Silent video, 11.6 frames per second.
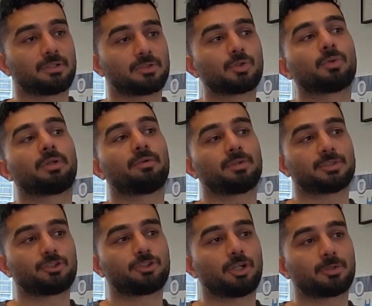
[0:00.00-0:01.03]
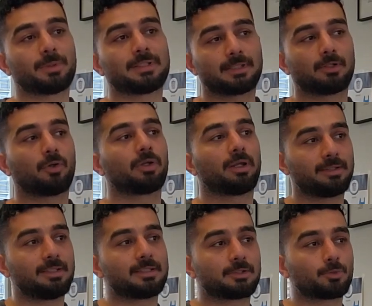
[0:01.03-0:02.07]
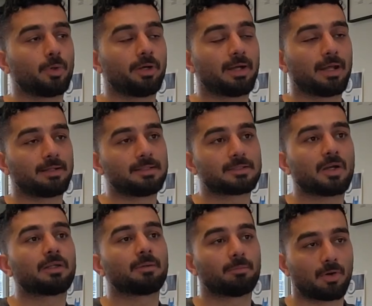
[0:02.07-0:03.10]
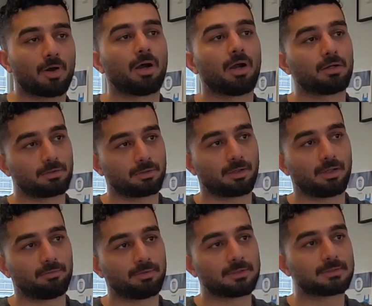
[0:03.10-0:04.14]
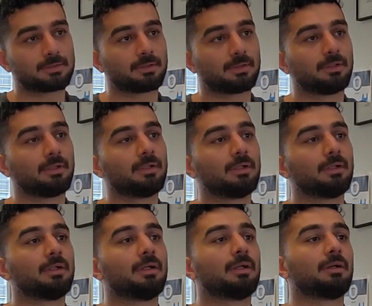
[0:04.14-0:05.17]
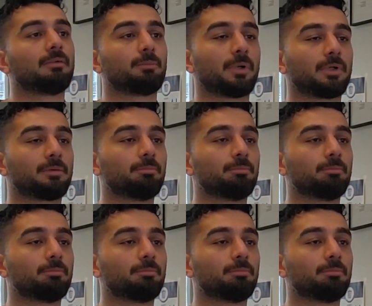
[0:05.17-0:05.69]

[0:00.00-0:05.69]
So there was a judgment that said, okay, this query and this item are relevant, but